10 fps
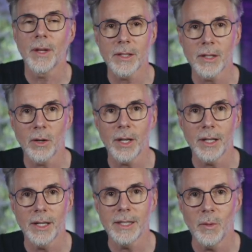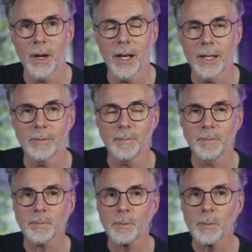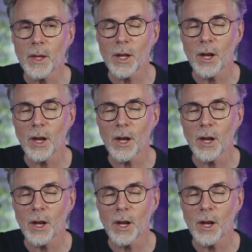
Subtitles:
quick and easy way of